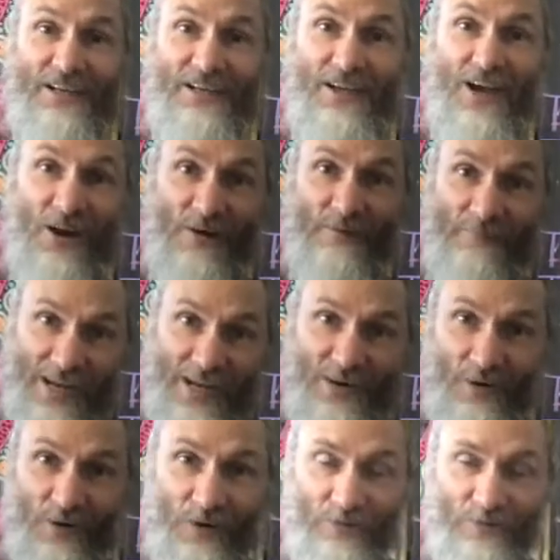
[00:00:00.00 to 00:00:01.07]
goat, make
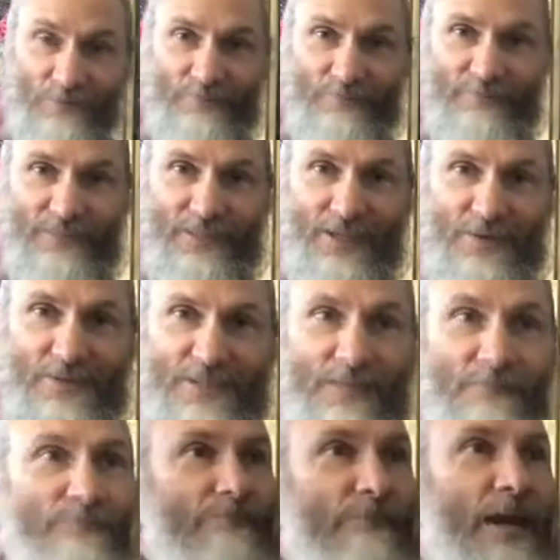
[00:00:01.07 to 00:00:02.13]
gold." The goat said,
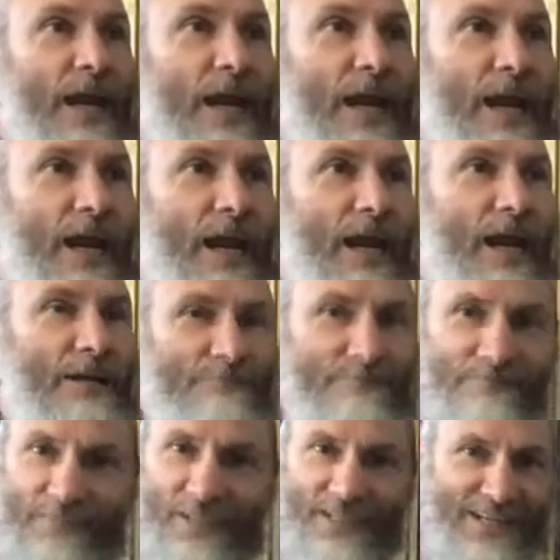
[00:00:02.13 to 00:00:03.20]
"Meh,"
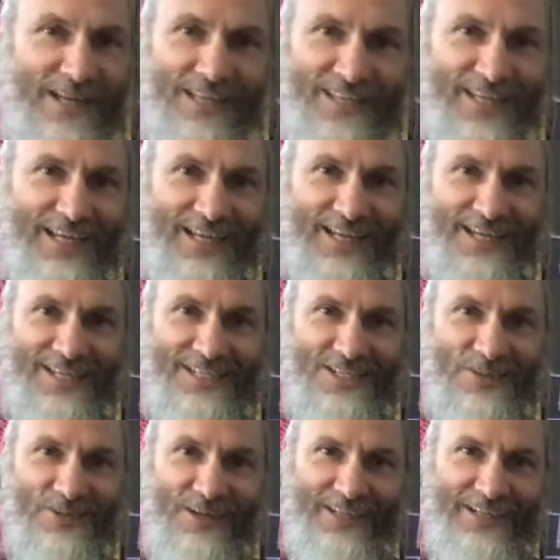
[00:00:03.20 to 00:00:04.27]
but nothing
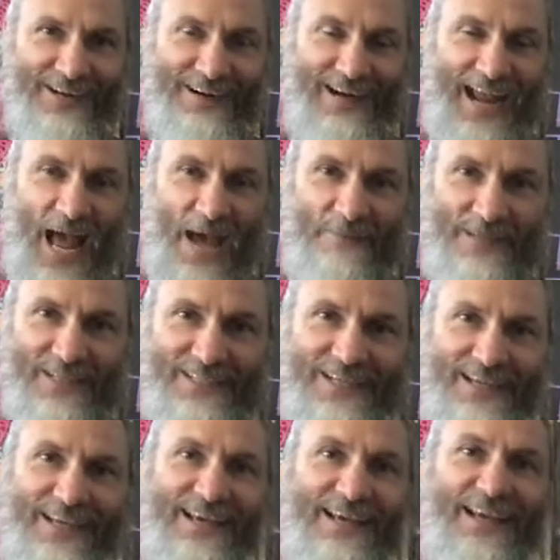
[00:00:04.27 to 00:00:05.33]
extraordinary happened.
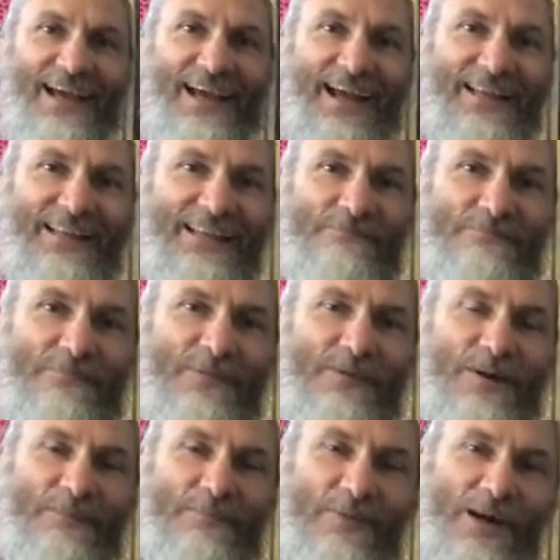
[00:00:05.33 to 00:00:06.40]
And the
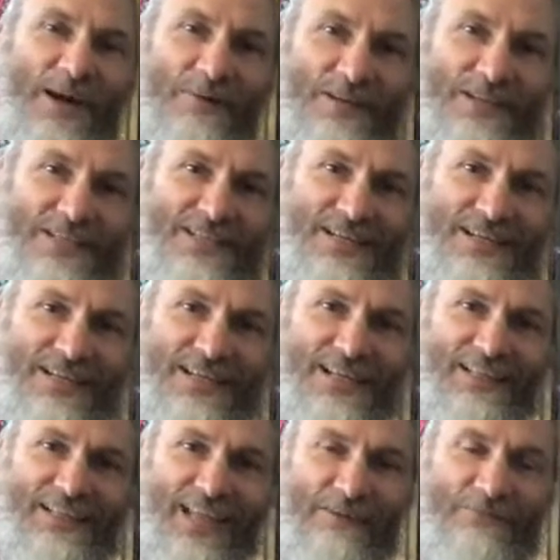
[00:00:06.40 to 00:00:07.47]
poor boy was
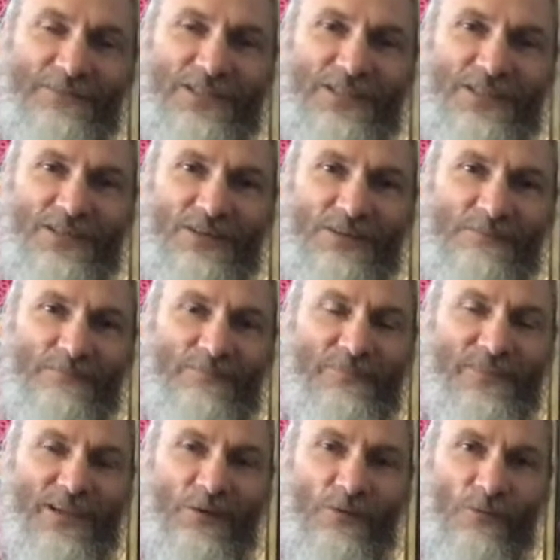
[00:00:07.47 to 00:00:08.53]
left to
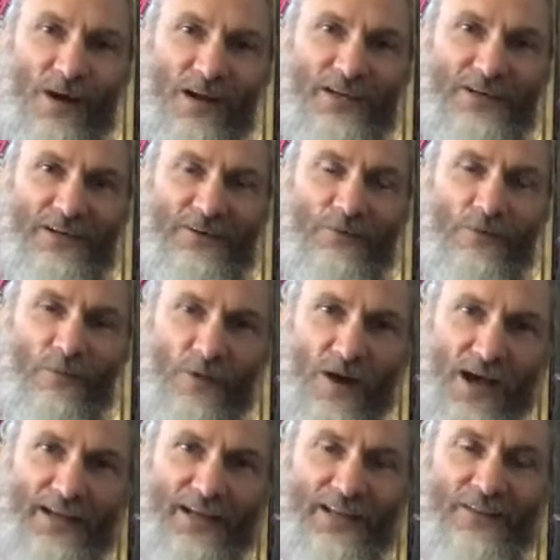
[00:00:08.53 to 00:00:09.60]
wonder
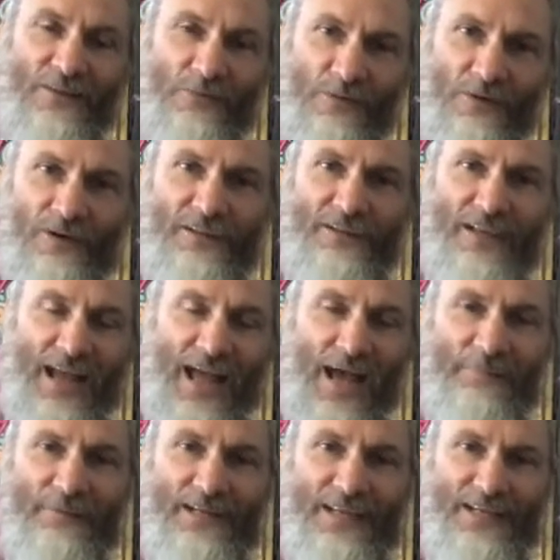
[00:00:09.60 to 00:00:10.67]
what in the world had
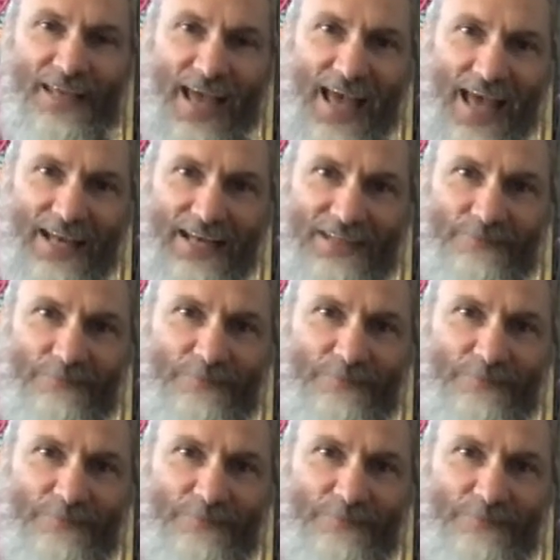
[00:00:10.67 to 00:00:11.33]
happened again.